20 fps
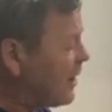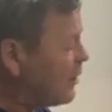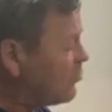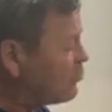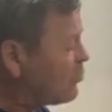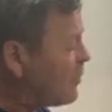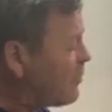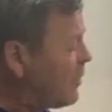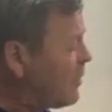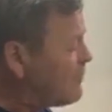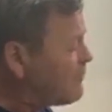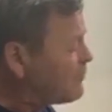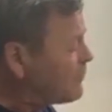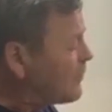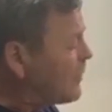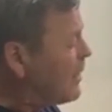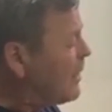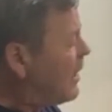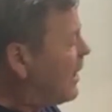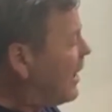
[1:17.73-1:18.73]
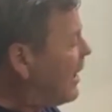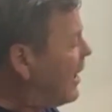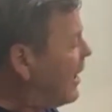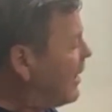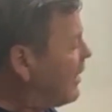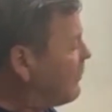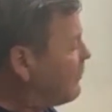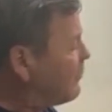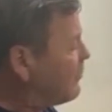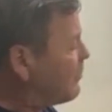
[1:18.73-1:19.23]
rubber,
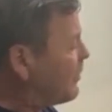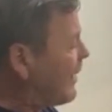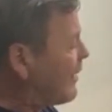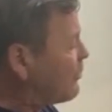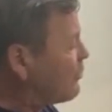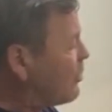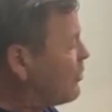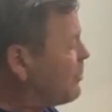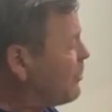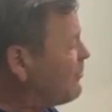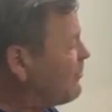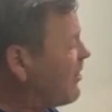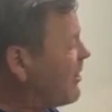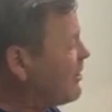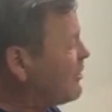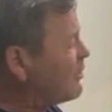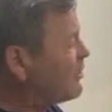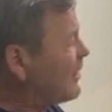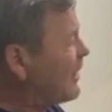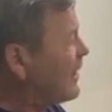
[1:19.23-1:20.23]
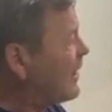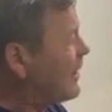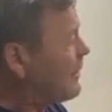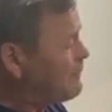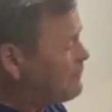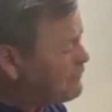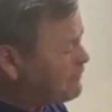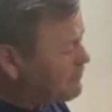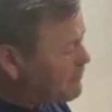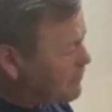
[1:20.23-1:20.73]
black rubber vinyl
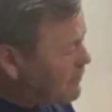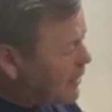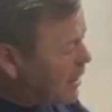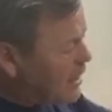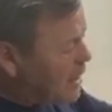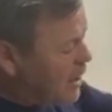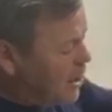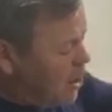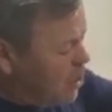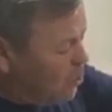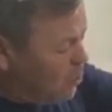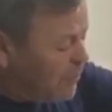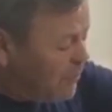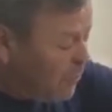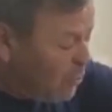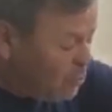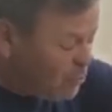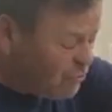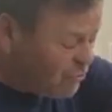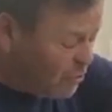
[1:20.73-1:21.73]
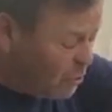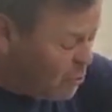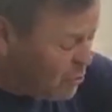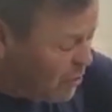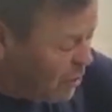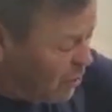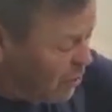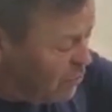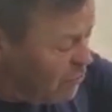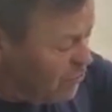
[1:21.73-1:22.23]
here. We've also
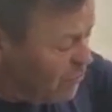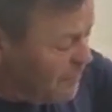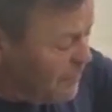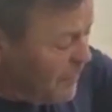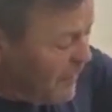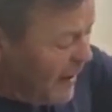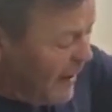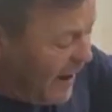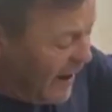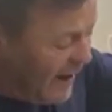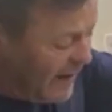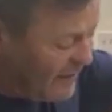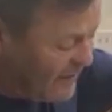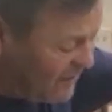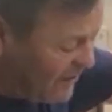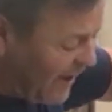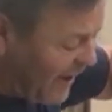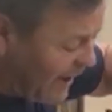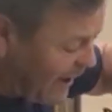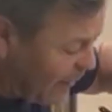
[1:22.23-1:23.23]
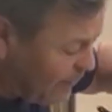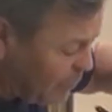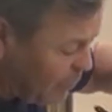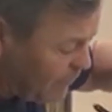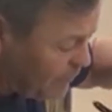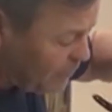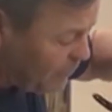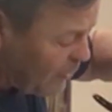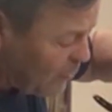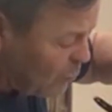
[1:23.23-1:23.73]
got a tap,
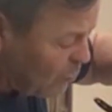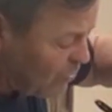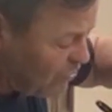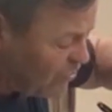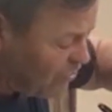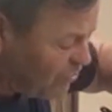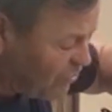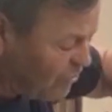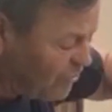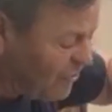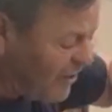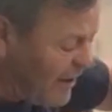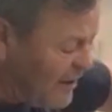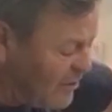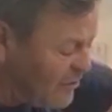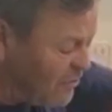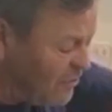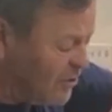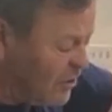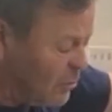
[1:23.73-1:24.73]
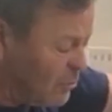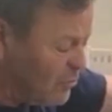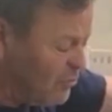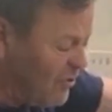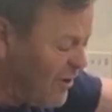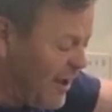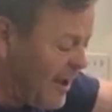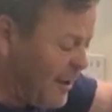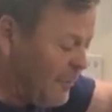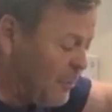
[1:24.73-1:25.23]
which is a stainless steel
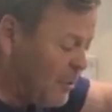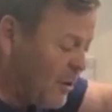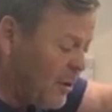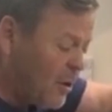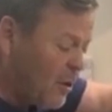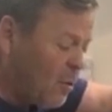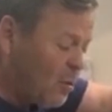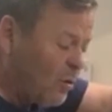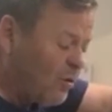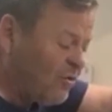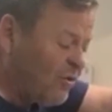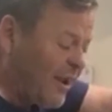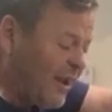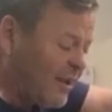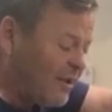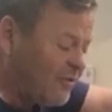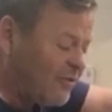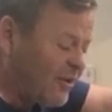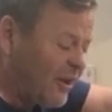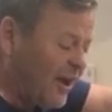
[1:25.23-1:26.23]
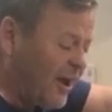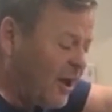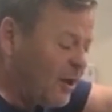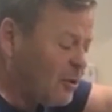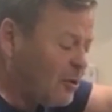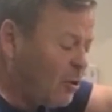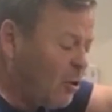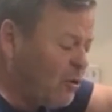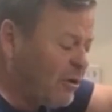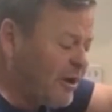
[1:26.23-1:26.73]
tap, which has a
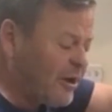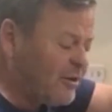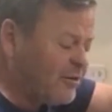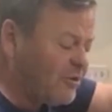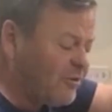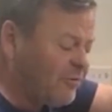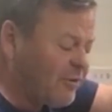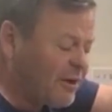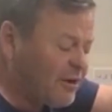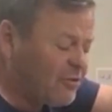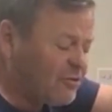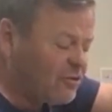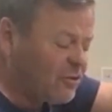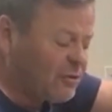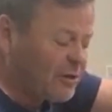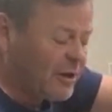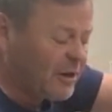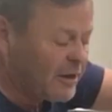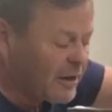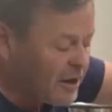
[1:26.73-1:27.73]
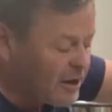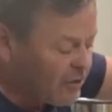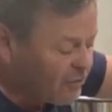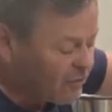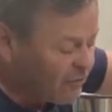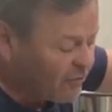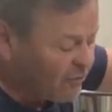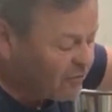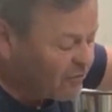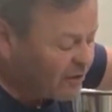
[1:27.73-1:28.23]
locking device on it.
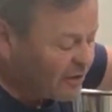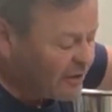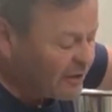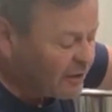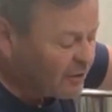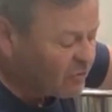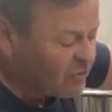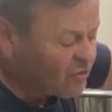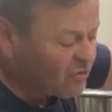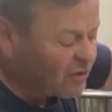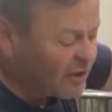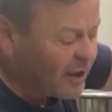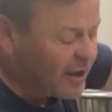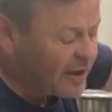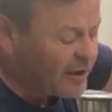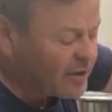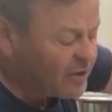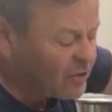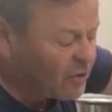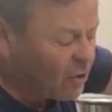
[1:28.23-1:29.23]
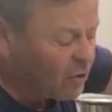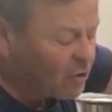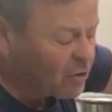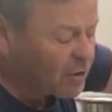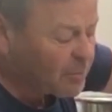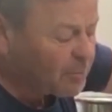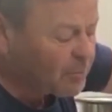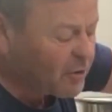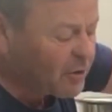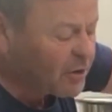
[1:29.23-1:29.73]
So there's a little slide
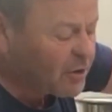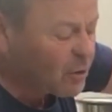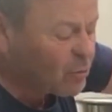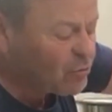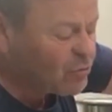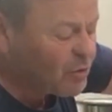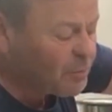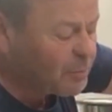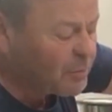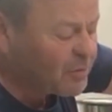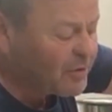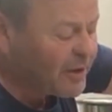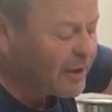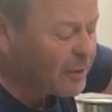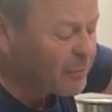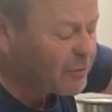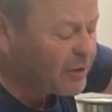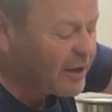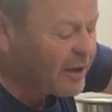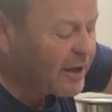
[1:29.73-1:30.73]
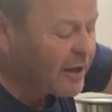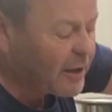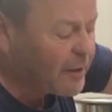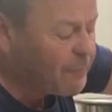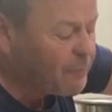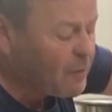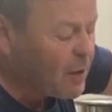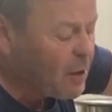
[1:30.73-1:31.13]
column that goes up and down here,